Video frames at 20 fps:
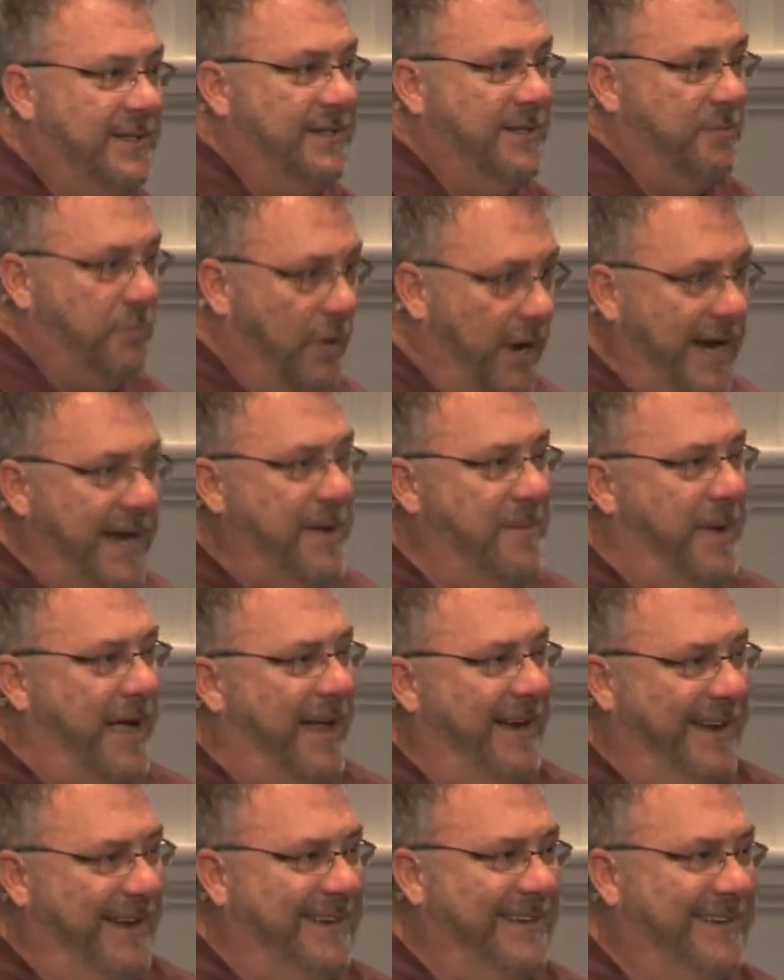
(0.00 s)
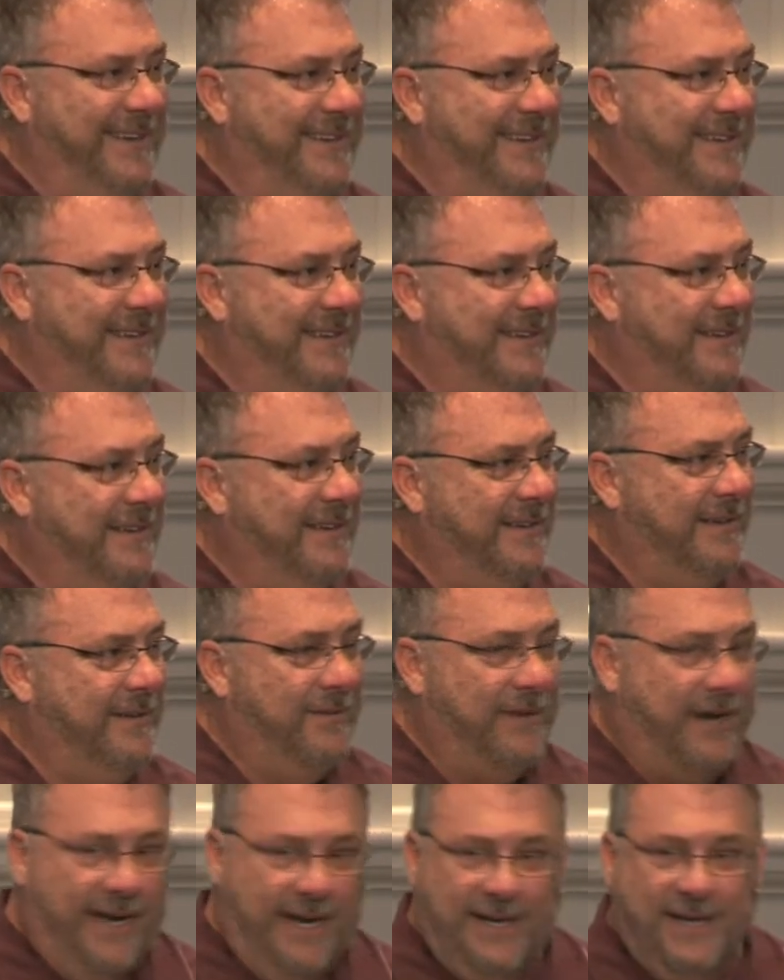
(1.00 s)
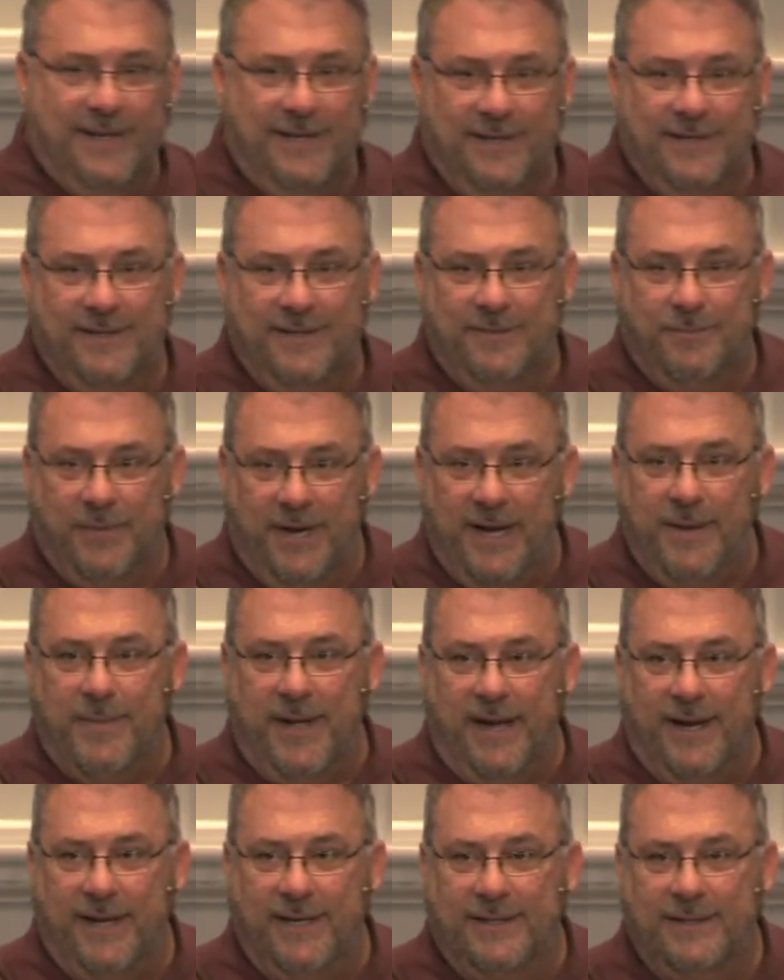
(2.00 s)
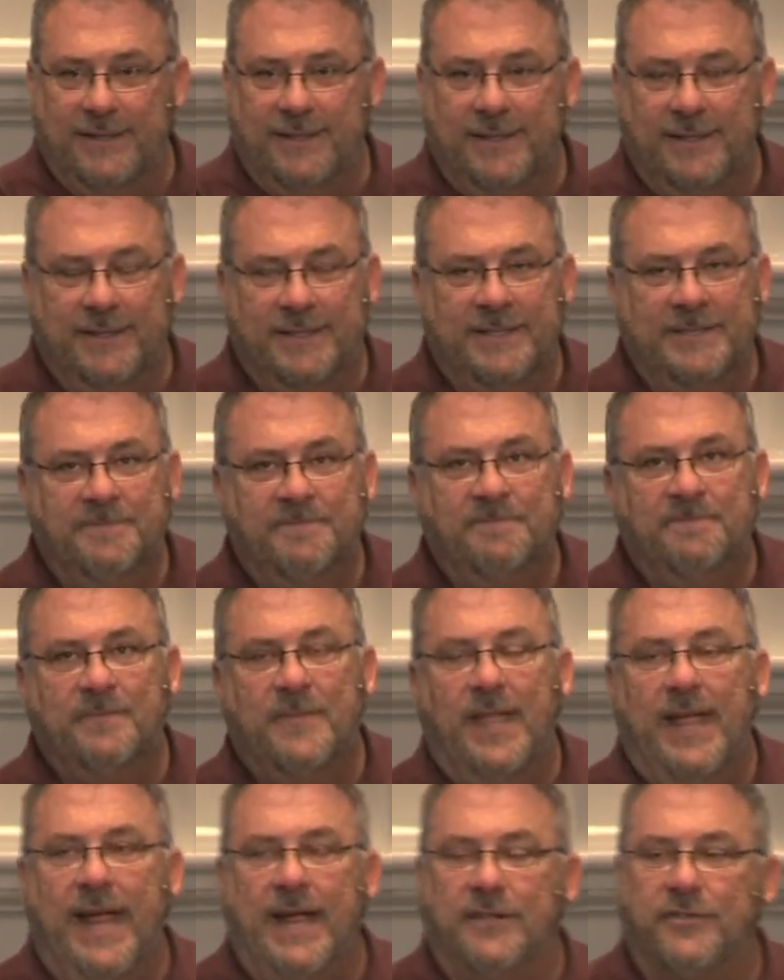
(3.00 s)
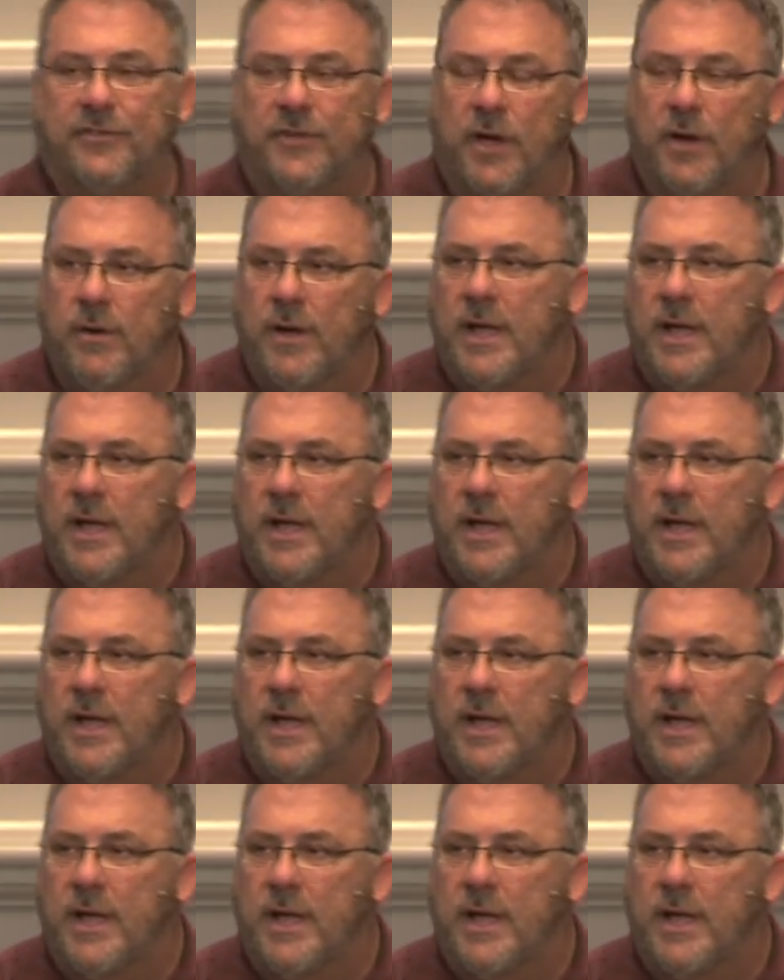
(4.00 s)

pray about it, right? Pray about it. And so